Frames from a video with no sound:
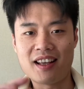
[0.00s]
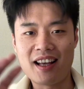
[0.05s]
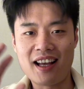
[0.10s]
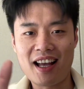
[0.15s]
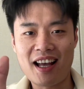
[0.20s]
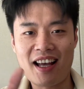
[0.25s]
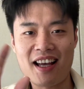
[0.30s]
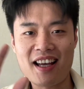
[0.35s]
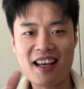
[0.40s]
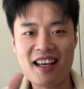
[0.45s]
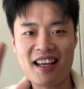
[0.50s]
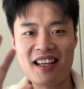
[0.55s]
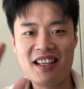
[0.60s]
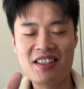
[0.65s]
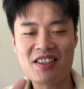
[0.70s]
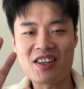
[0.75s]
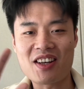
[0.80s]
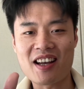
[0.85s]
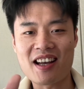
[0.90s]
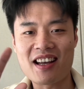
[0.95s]
Hi,
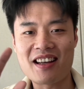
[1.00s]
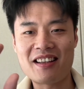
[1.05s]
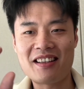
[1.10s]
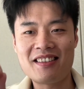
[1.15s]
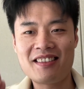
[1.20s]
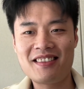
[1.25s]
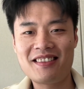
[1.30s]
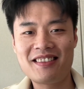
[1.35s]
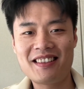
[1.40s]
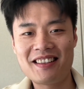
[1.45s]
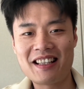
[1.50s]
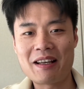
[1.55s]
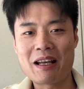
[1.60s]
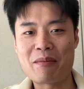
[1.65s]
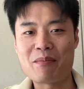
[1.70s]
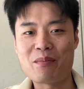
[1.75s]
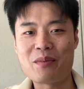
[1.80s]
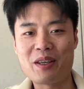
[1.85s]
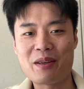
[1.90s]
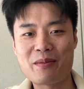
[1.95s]
Xiaohan
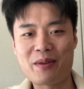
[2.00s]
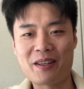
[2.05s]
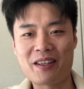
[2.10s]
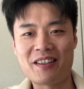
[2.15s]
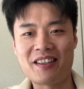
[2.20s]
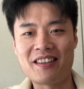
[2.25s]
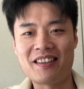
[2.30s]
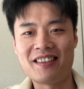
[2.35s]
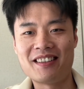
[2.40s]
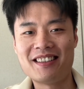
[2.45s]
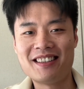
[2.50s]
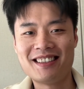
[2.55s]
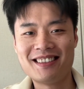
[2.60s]
and Bieber.